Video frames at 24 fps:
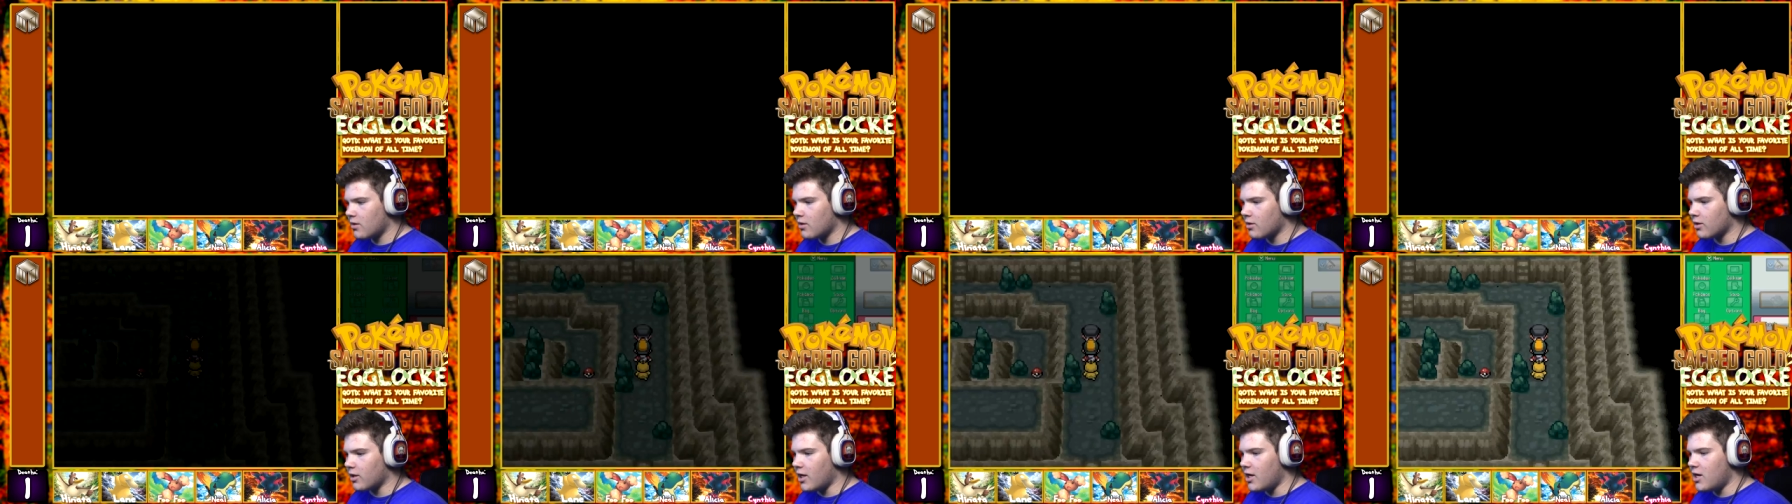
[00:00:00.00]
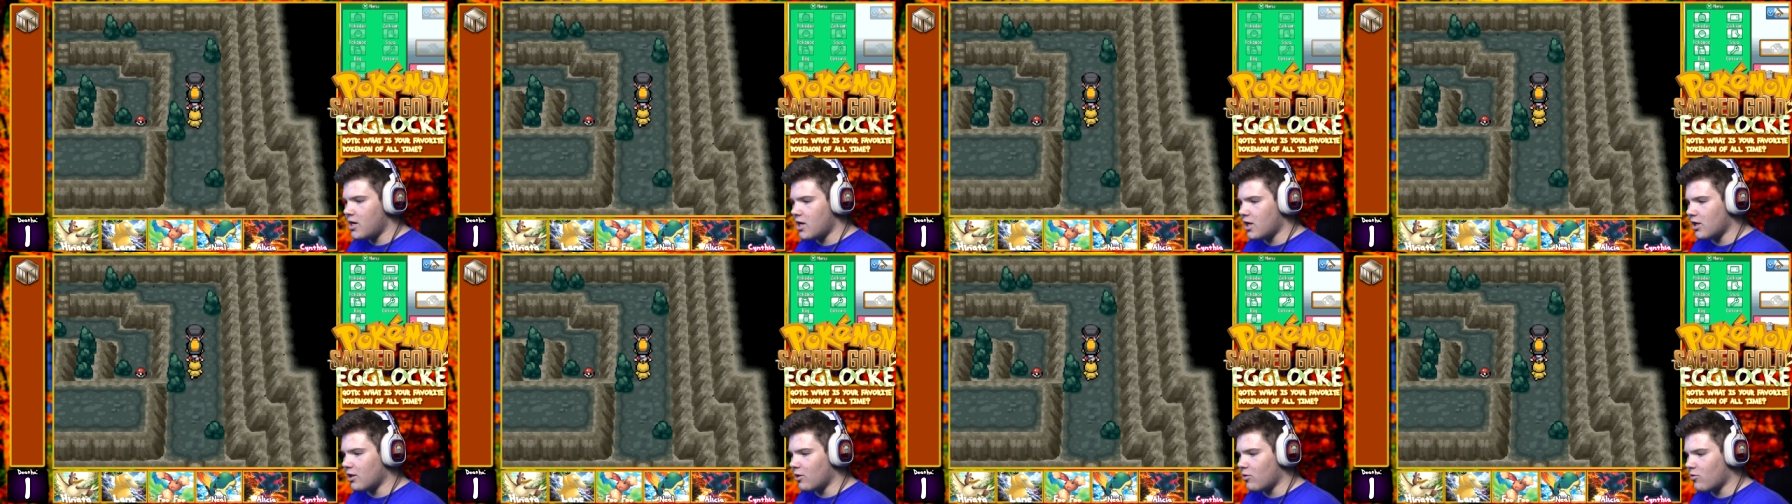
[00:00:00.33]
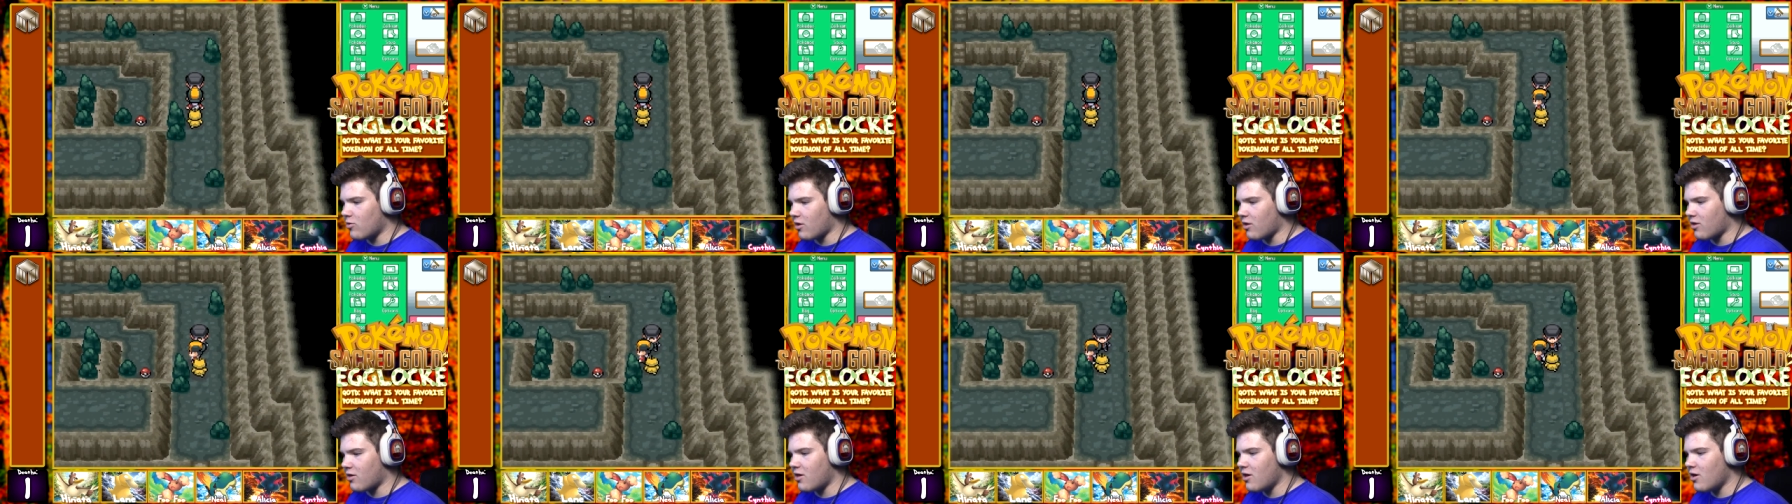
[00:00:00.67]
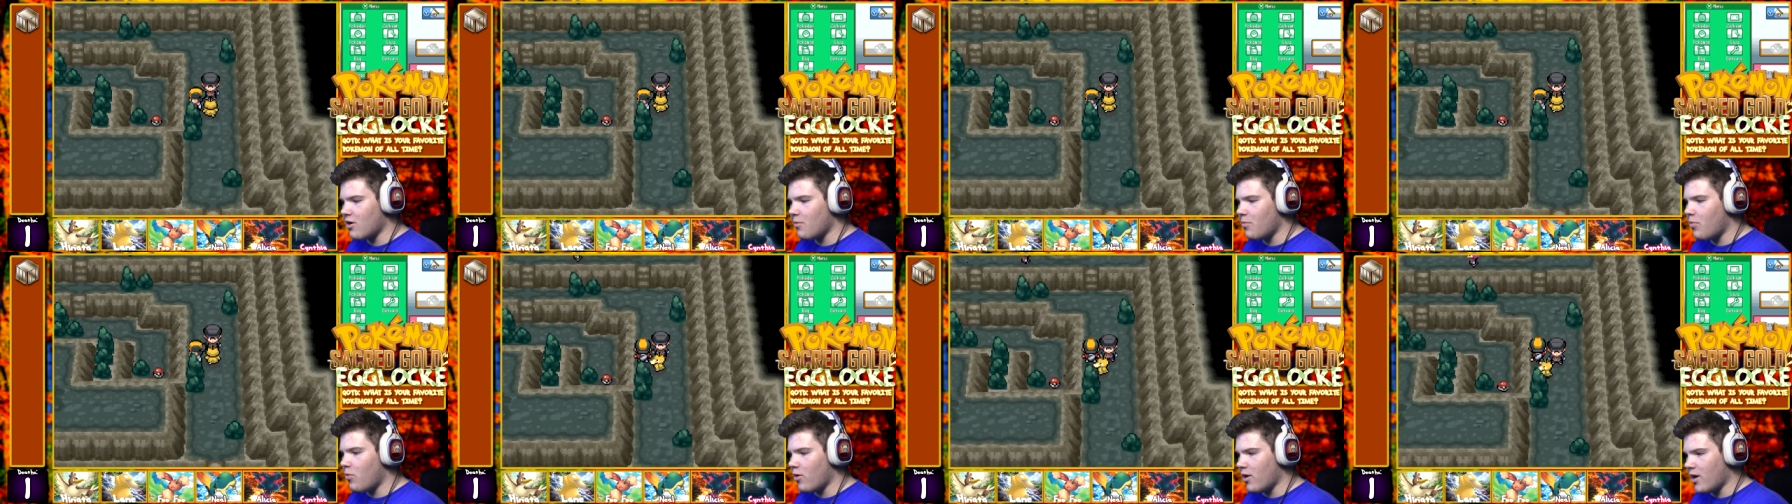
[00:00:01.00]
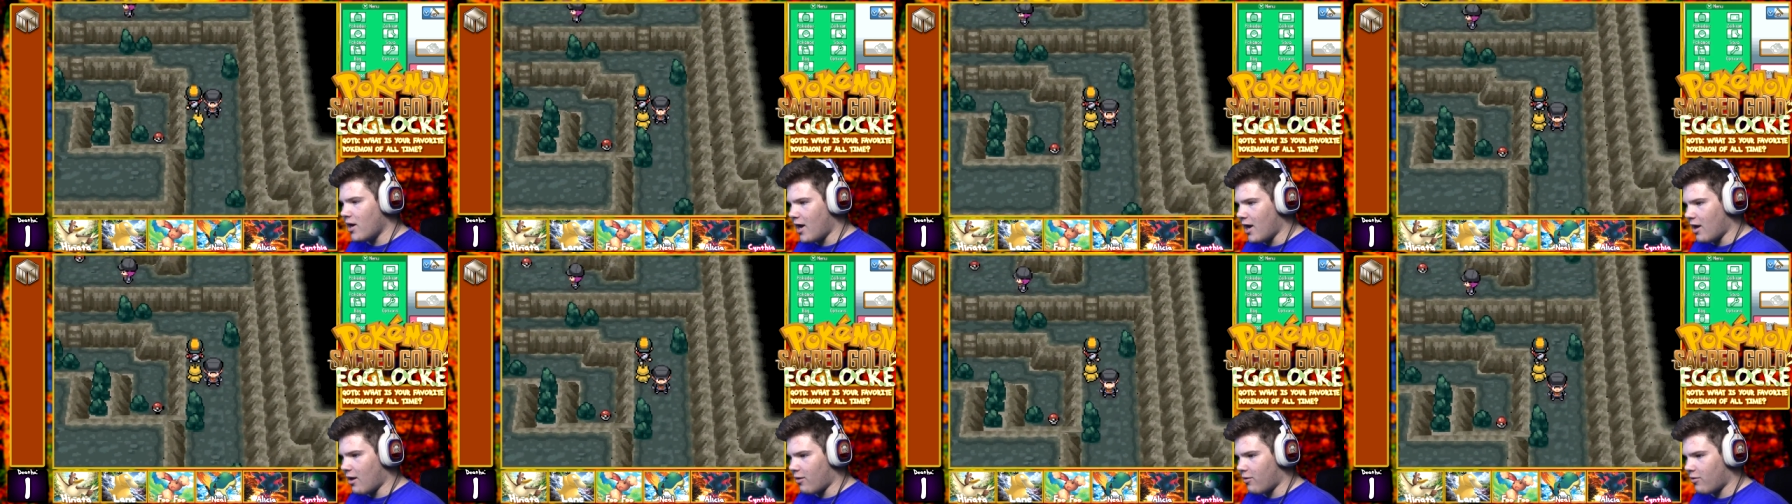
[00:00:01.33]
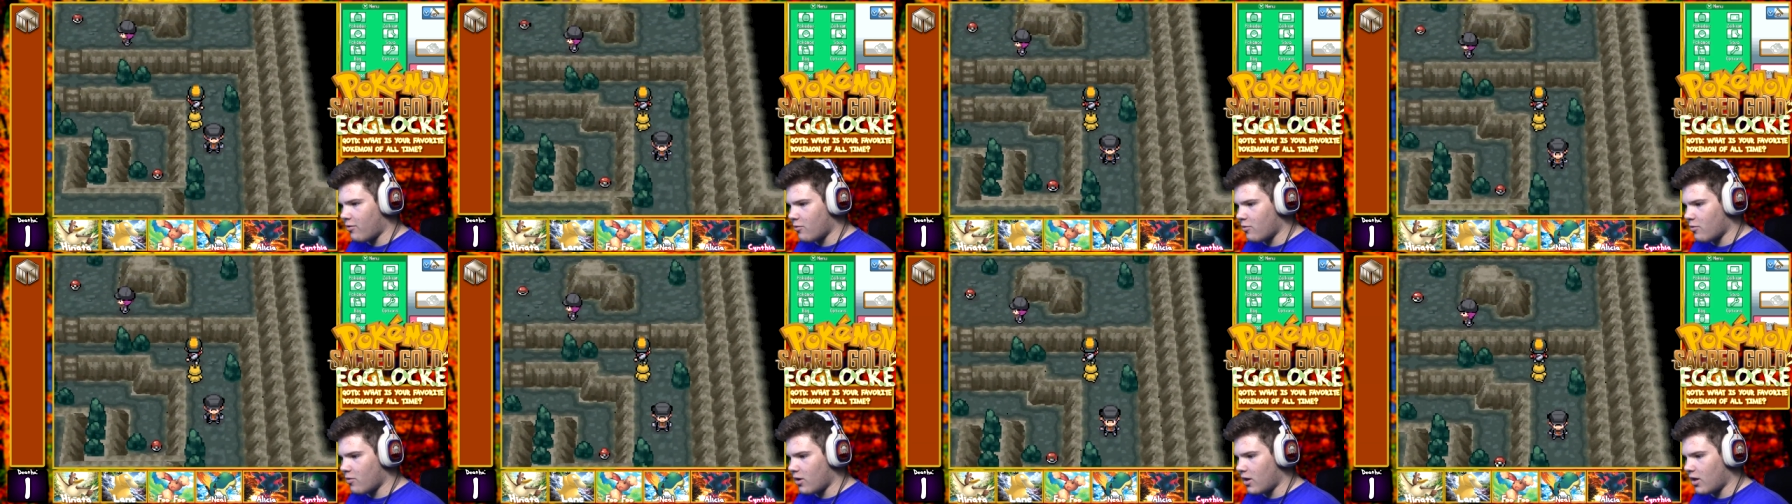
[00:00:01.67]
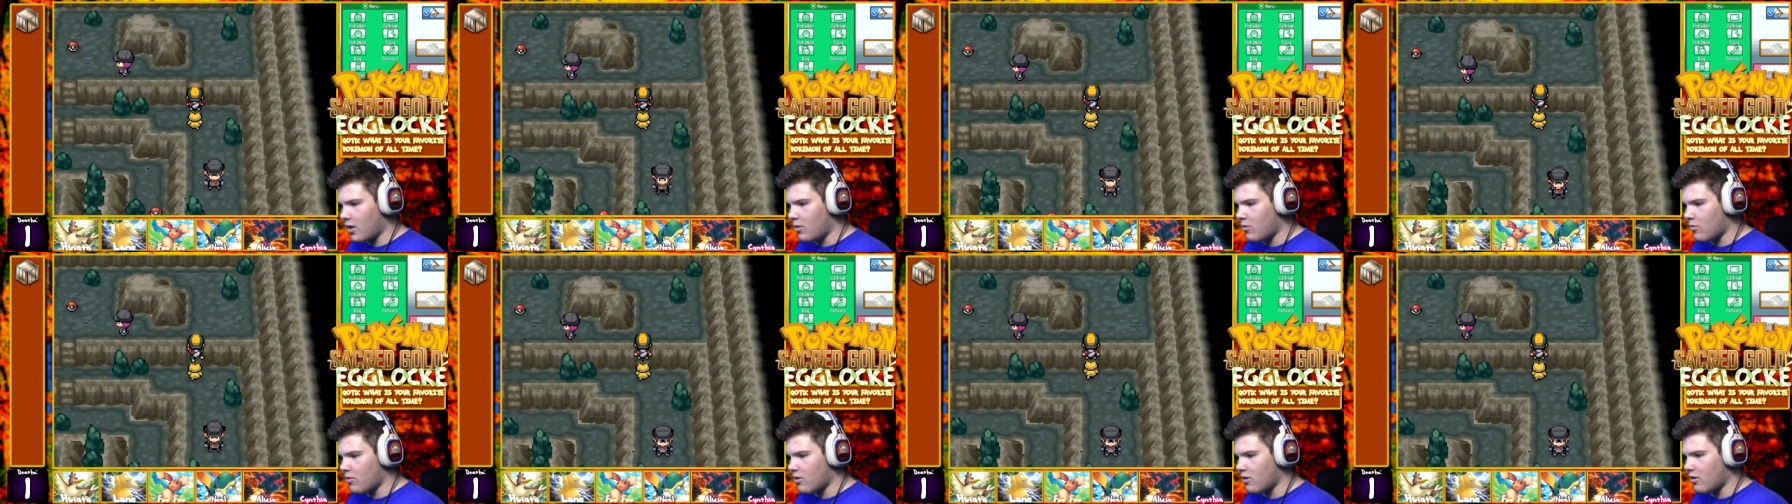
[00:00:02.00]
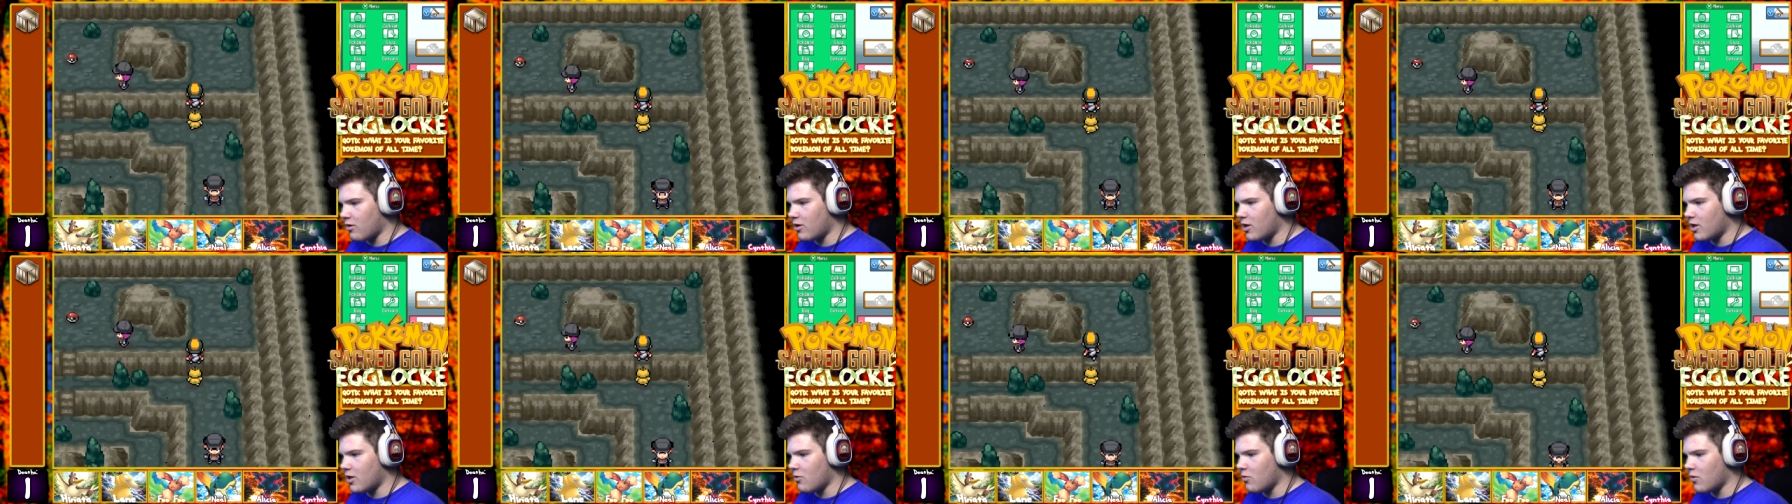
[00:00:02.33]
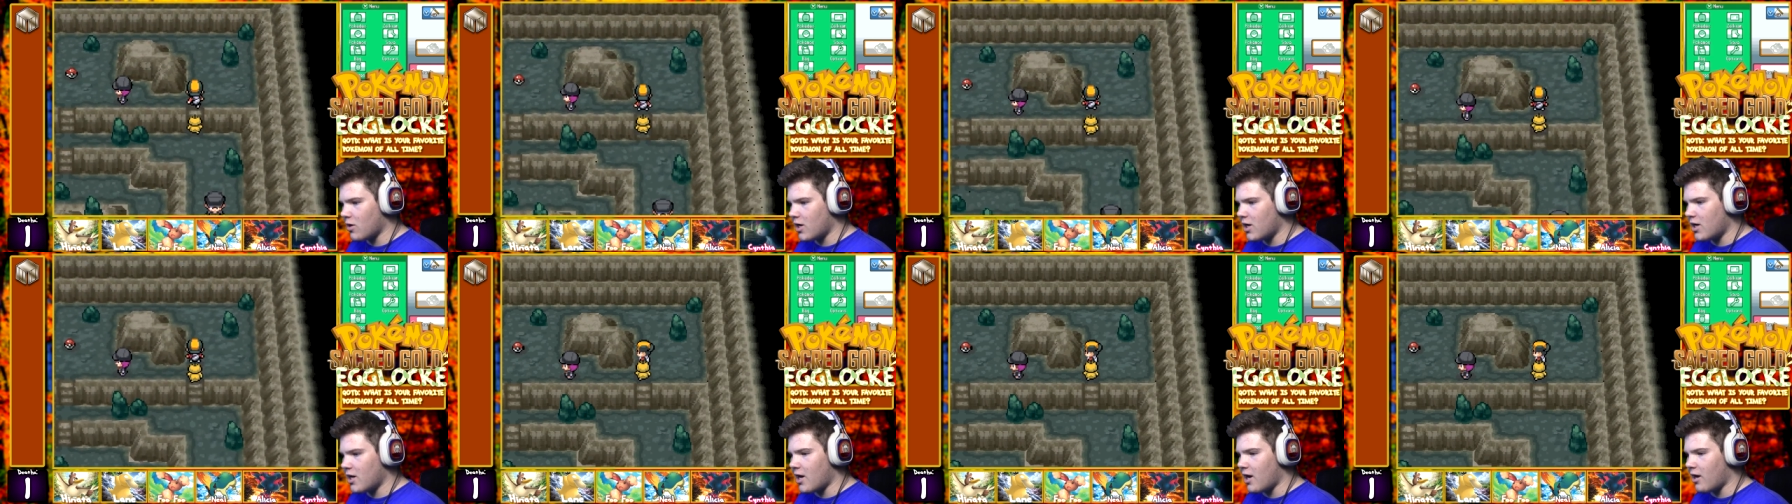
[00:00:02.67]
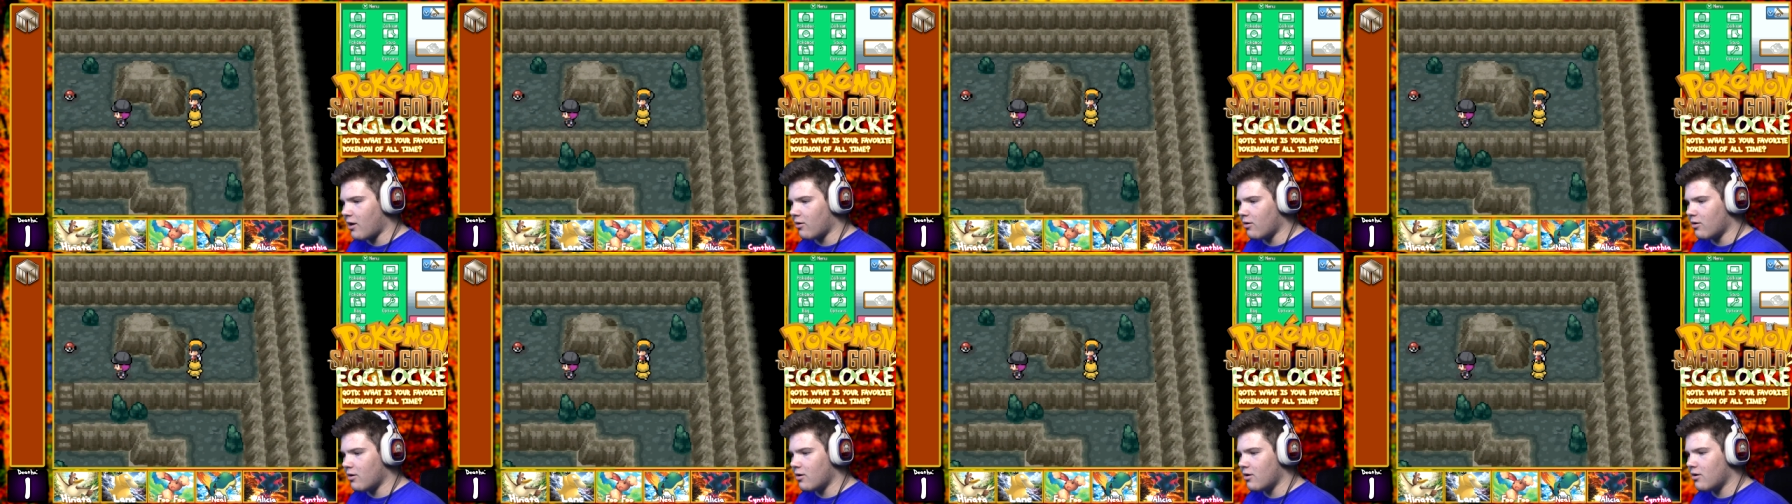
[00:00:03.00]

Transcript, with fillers: Lane didn't lose a single point of health, and he was already 20 down.